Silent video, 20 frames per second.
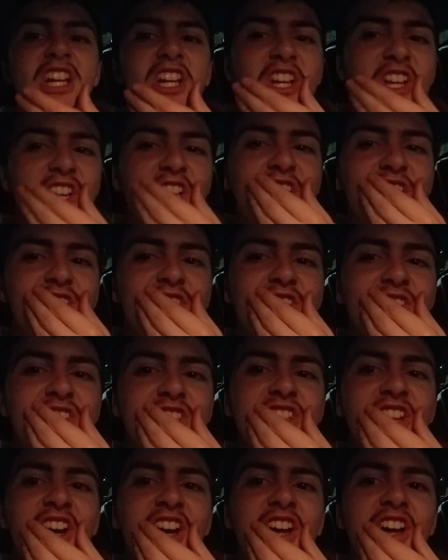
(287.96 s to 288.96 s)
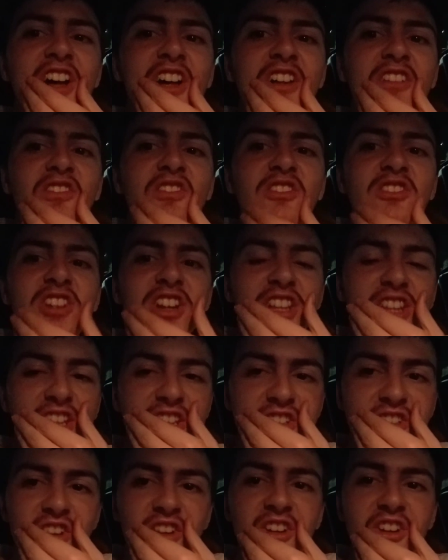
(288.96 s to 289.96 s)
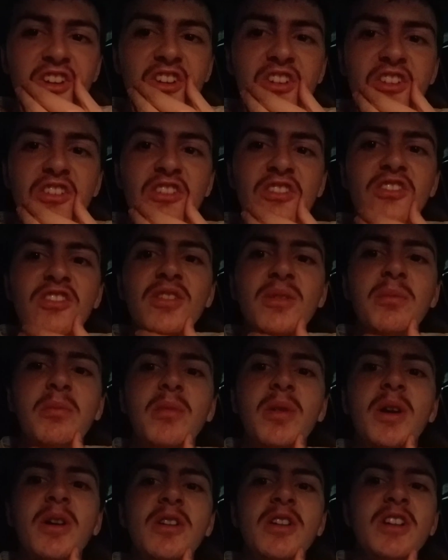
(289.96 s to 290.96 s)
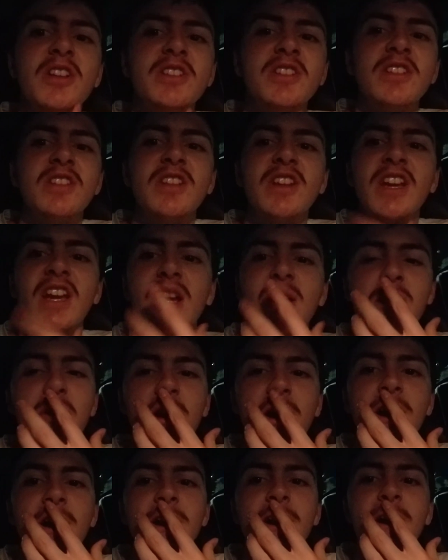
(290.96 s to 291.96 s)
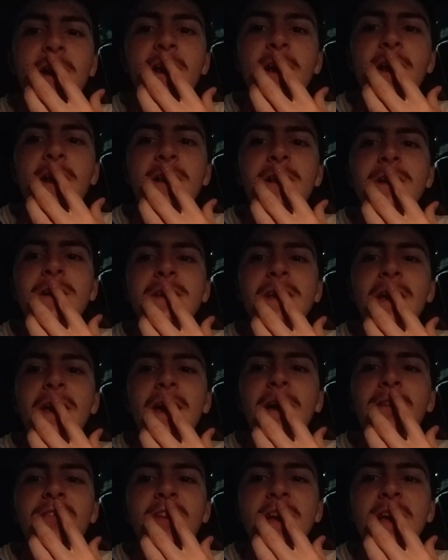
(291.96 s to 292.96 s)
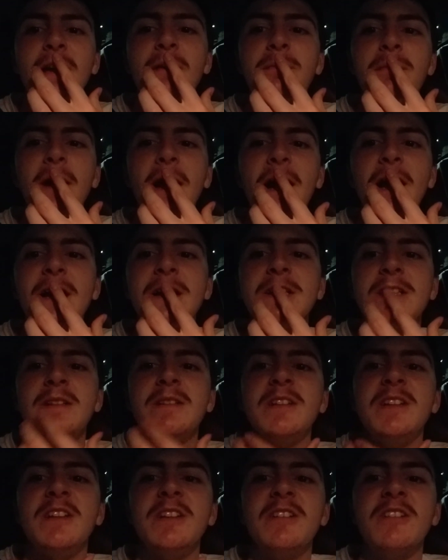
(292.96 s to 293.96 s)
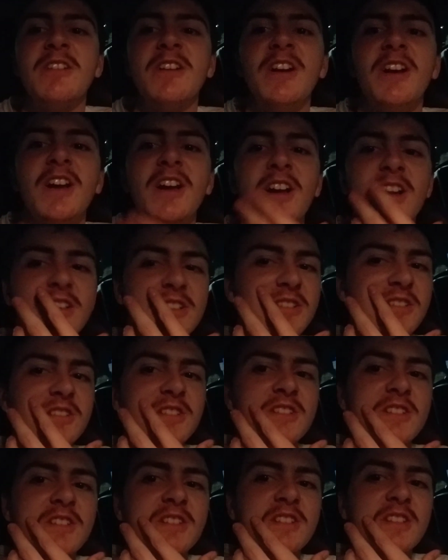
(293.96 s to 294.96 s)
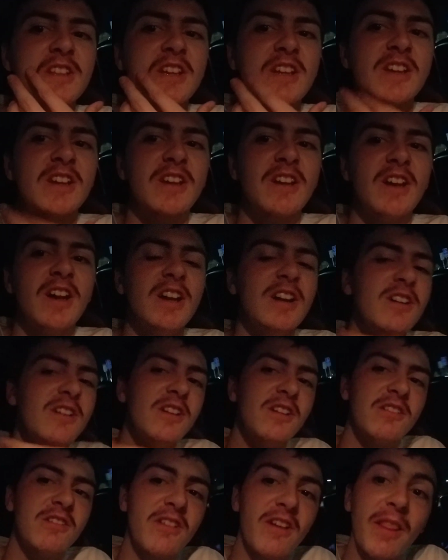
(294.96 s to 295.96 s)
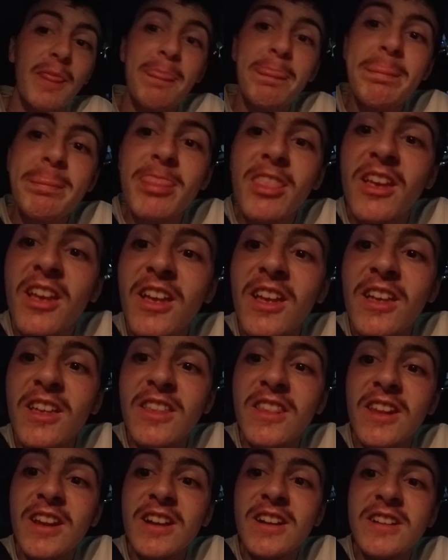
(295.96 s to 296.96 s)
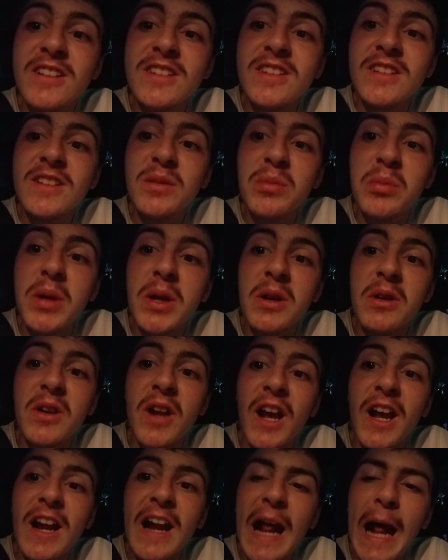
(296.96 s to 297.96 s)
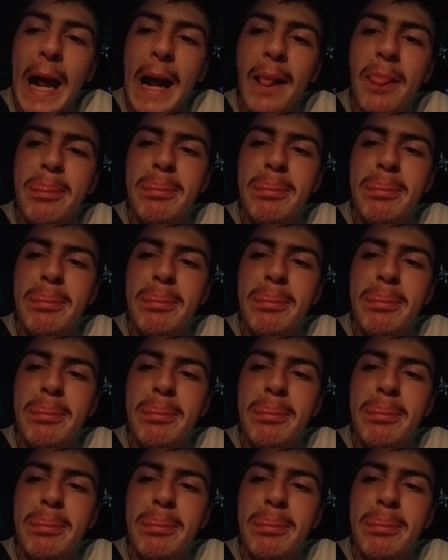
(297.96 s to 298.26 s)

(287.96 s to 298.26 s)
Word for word: It looks really dark from where it is on the camera, and it looks like I have like a patch in here, and so this is like I don't know. That is just weird. I I,